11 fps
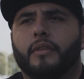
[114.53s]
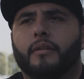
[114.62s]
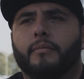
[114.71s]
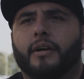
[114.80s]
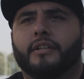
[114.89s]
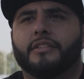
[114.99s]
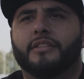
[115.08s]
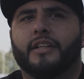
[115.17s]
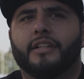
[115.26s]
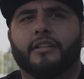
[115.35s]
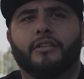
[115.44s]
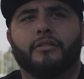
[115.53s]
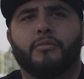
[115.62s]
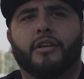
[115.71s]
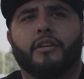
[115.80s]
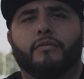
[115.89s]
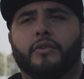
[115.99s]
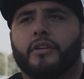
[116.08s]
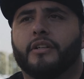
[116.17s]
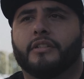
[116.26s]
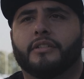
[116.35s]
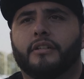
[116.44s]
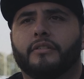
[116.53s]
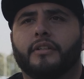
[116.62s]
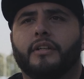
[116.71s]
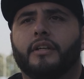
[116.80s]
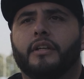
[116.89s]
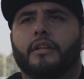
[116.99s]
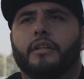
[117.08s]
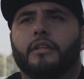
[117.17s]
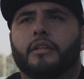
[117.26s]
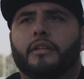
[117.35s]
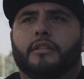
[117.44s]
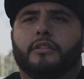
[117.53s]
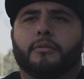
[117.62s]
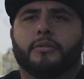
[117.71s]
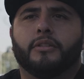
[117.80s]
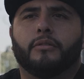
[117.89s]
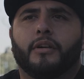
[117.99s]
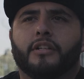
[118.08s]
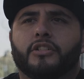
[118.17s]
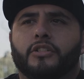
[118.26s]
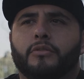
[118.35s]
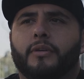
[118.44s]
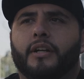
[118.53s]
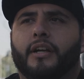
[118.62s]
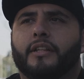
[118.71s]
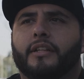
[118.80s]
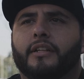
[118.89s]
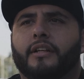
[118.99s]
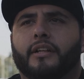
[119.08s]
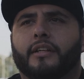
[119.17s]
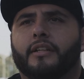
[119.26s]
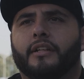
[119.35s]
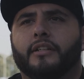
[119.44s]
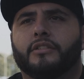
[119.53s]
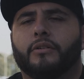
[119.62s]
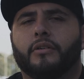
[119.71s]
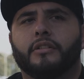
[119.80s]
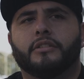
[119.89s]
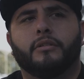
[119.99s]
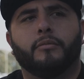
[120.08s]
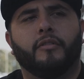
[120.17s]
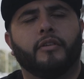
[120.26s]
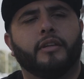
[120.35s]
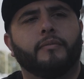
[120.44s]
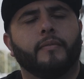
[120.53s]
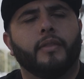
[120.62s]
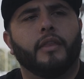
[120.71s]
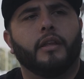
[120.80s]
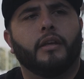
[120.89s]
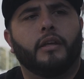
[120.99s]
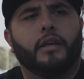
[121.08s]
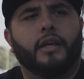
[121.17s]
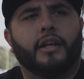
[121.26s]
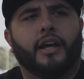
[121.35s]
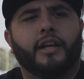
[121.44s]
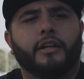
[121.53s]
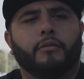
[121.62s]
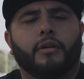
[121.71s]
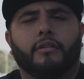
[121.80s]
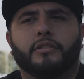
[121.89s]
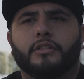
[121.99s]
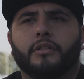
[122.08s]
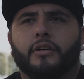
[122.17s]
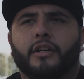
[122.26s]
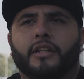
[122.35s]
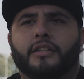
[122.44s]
my cousin's like, dude, you're making a fool of yourself. He took me to the restroom and I did it, I snorted some of it. And I didn't know what I was snorting at the